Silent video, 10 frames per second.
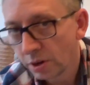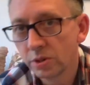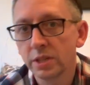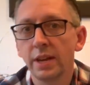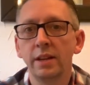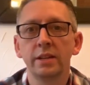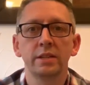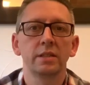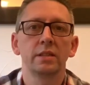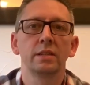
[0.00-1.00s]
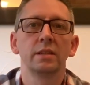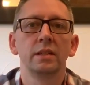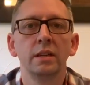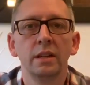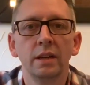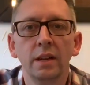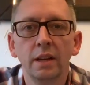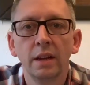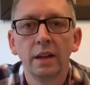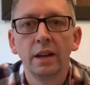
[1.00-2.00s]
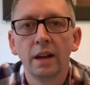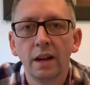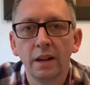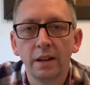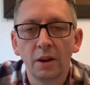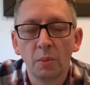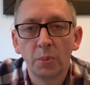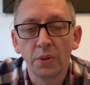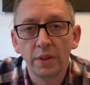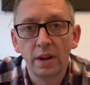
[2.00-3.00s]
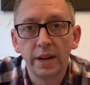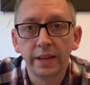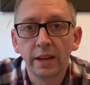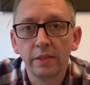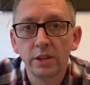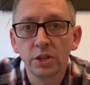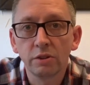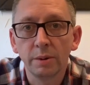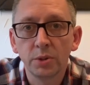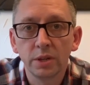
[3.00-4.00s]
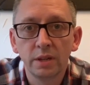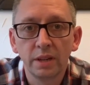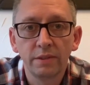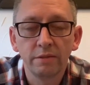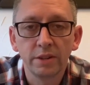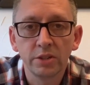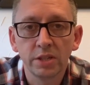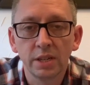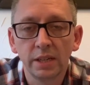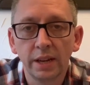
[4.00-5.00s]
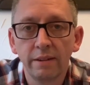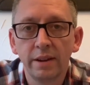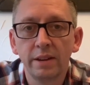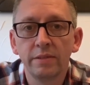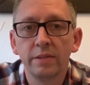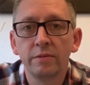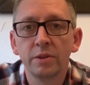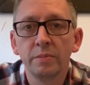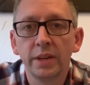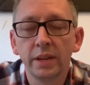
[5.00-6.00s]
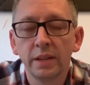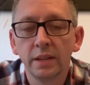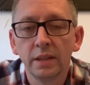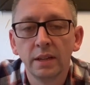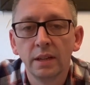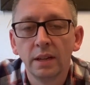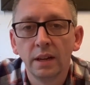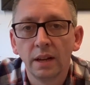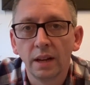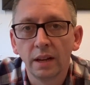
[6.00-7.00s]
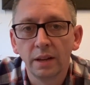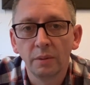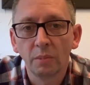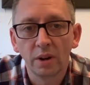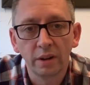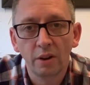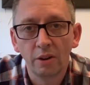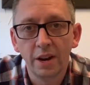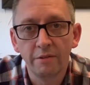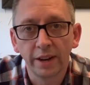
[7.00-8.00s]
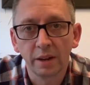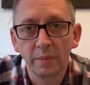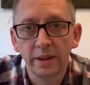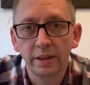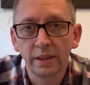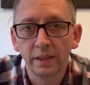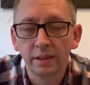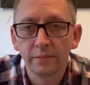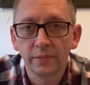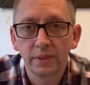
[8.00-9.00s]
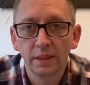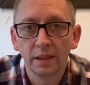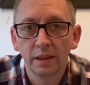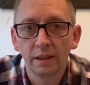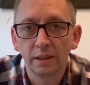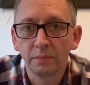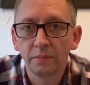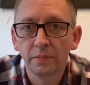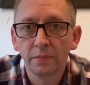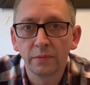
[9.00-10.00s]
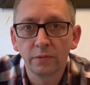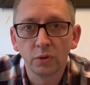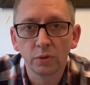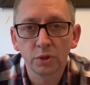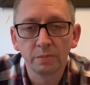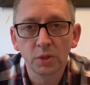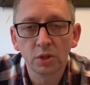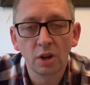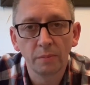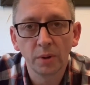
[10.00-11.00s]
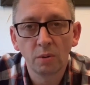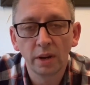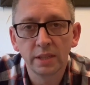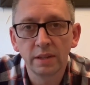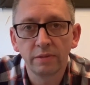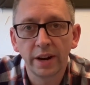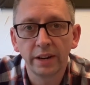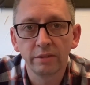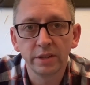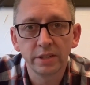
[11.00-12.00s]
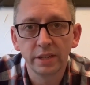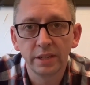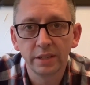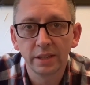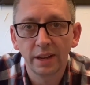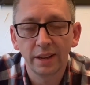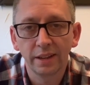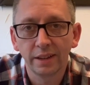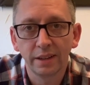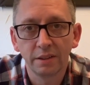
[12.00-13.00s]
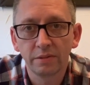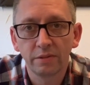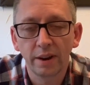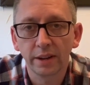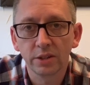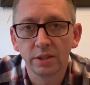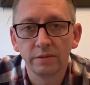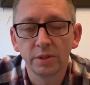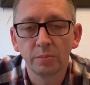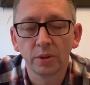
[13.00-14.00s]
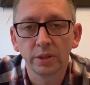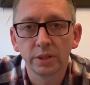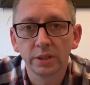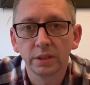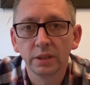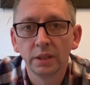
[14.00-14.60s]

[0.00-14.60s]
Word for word: Rosa Salas. Uh, I'll put the link in the description if you're interested in getting anything from there. Uh, but I'd highly recommend it um, for some top quality fragrances at a fraction of the price